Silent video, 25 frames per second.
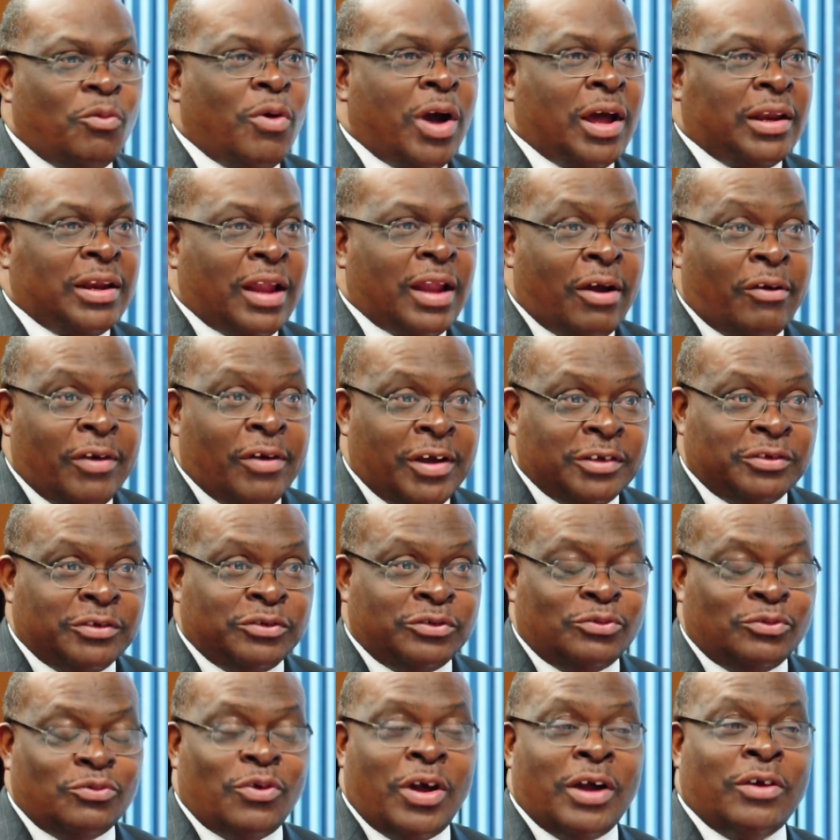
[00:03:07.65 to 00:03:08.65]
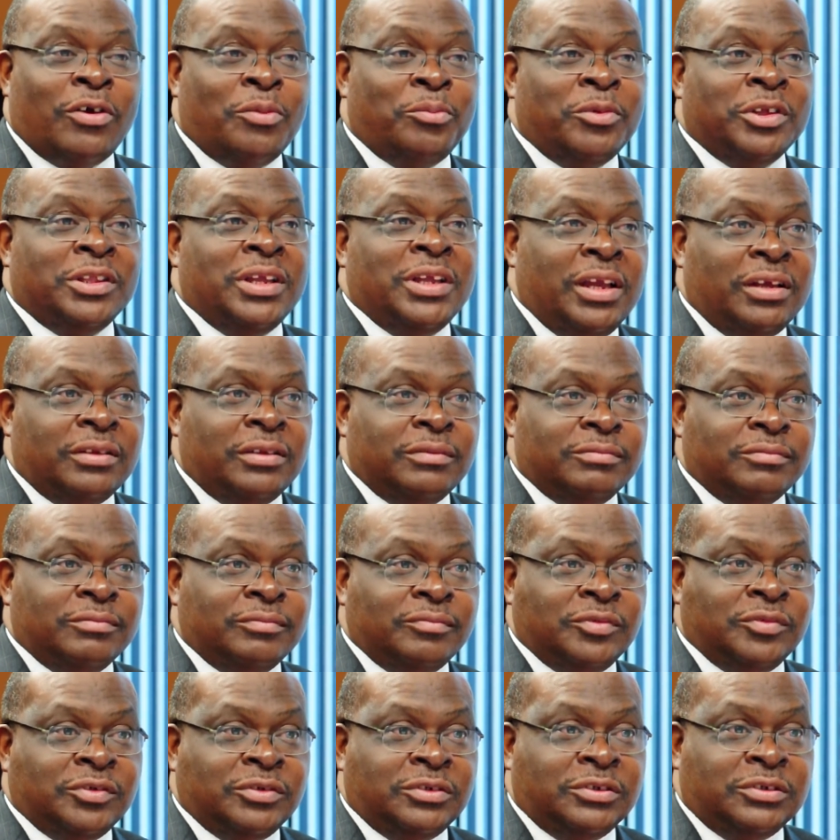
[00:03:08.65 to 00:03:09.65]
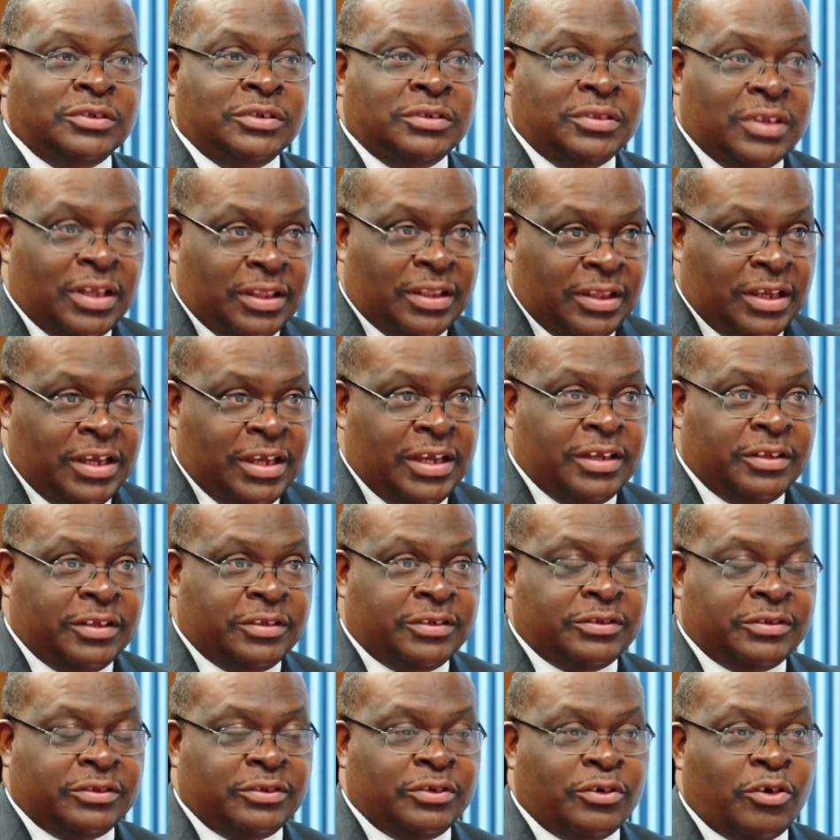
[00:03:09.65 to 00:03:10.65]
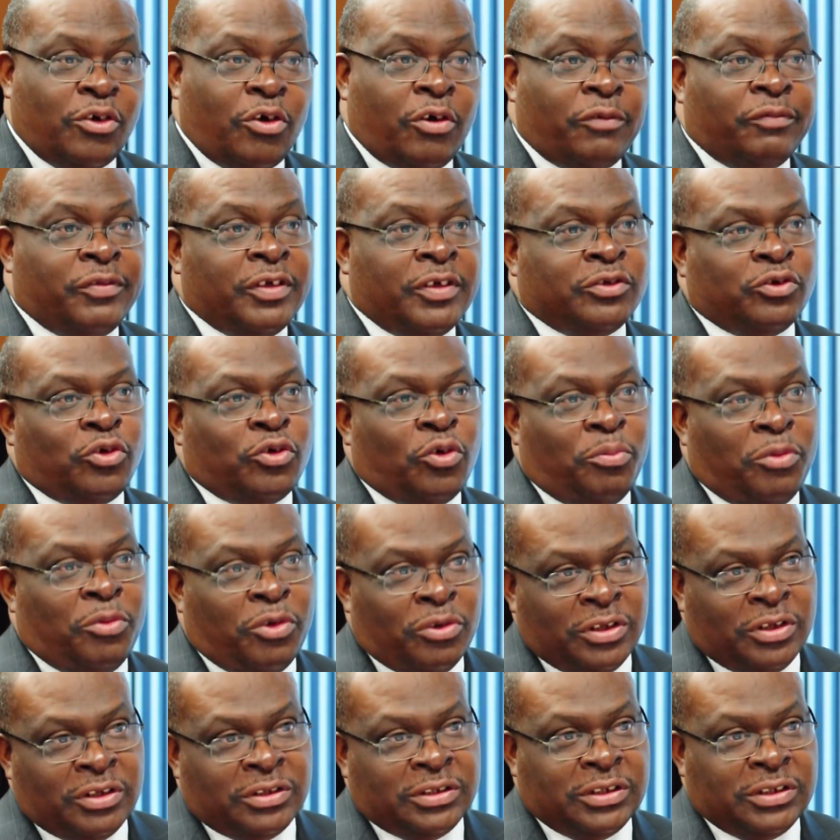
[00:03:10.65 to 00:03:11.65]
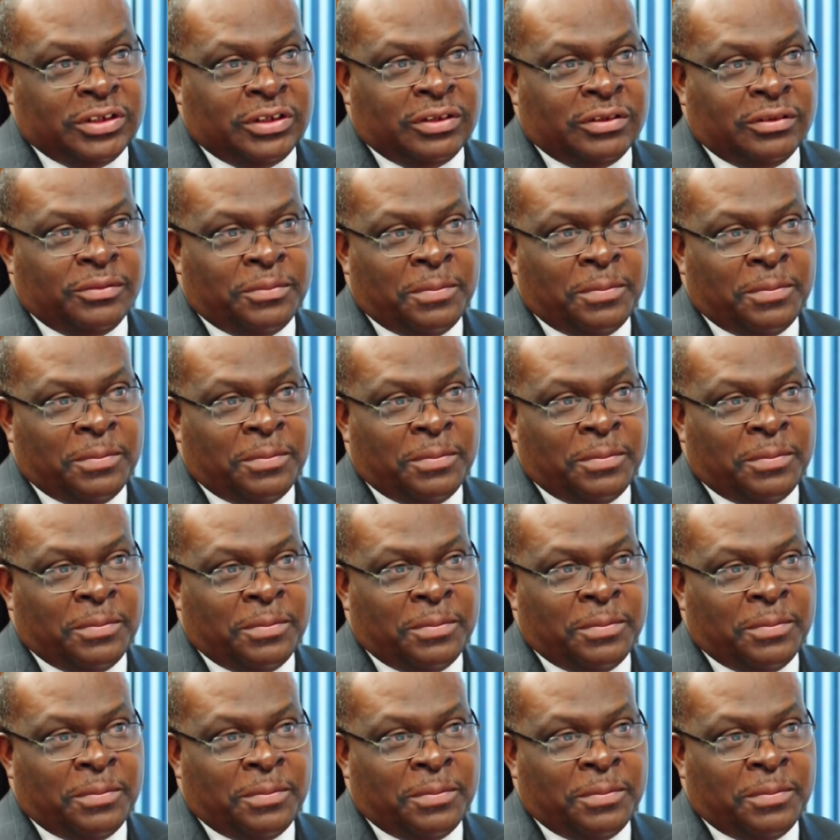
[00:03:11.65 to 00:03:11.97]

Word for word: allow us to accommodate the needs of this community.